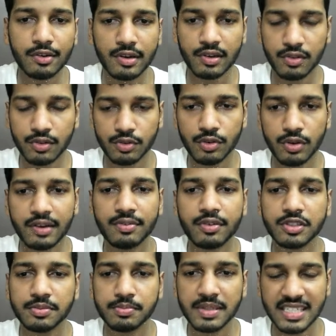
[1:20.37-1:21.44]
It
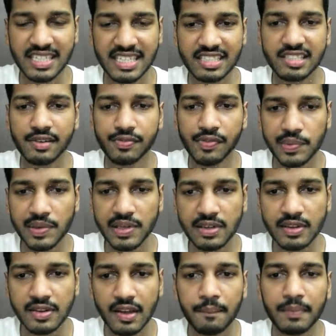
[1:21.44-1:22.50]
was a bit easier for me.
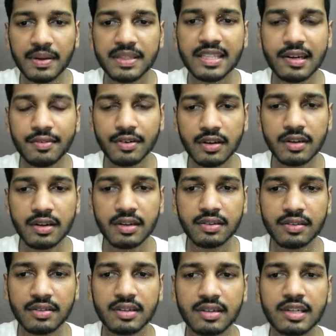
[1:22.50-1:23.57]
But there were
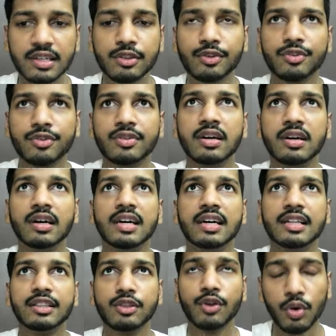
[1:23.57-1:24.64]

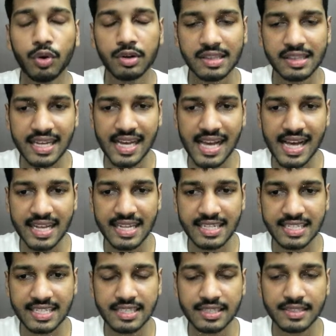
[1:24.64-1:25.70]
notes
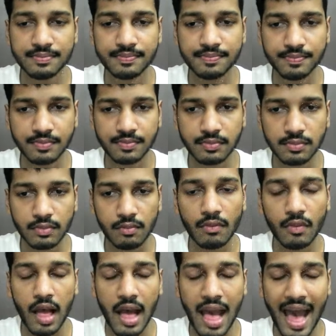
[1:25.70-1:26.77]
and
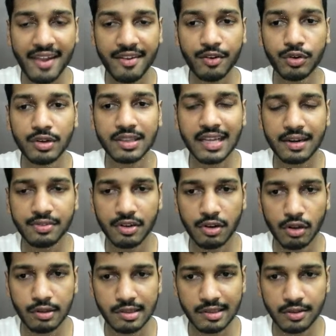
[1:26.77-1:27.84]
hand notes that were
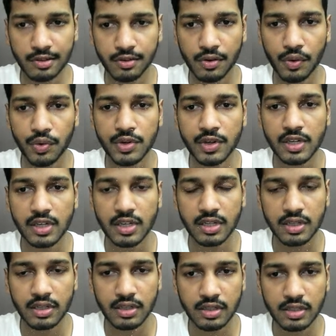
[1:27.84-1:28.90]
also
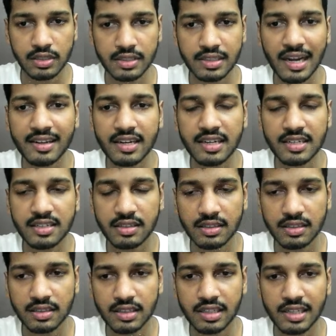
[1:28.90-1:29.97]
that are
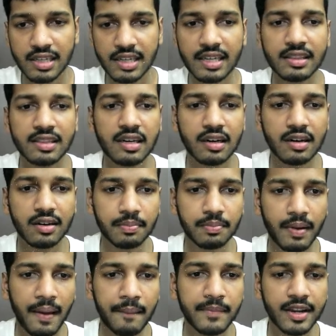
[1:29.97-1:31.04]
in the
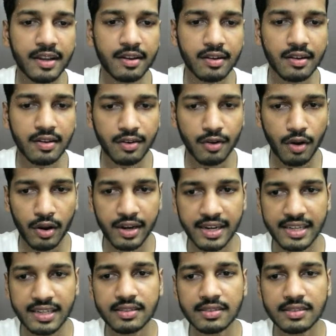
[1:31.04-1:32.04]
primary raw data.